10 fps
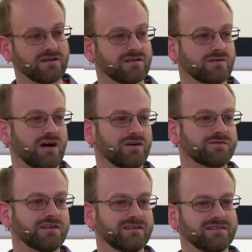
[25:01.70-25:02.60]
quite
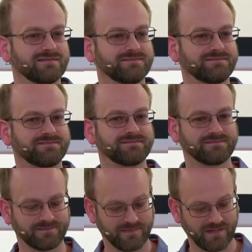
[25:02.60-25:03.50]
often?
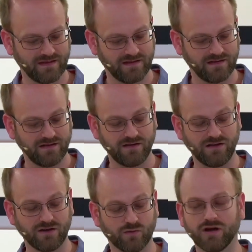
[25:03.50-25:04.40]

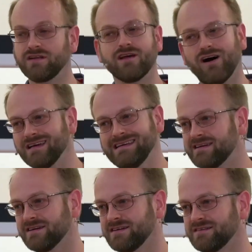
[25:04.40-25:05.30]
You know, we're not
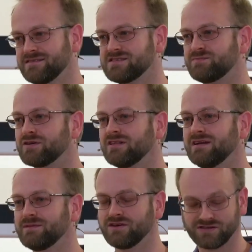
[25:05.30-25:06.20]
eager to
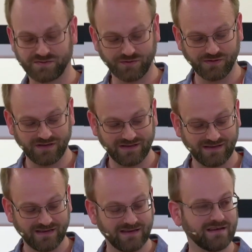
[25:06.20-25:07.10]
proclaim the gospel
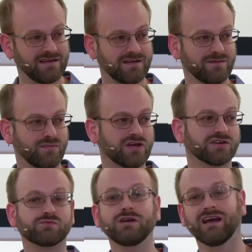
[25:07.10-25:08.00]

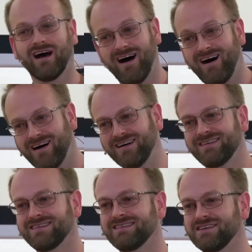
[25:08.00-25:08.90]
because we are
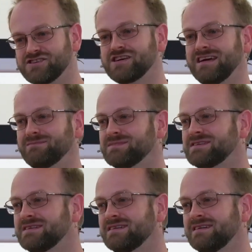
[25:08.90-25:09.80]
ashamed
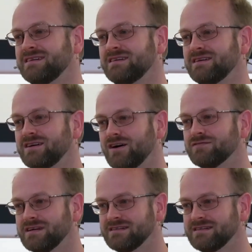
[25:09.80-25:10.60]
of it.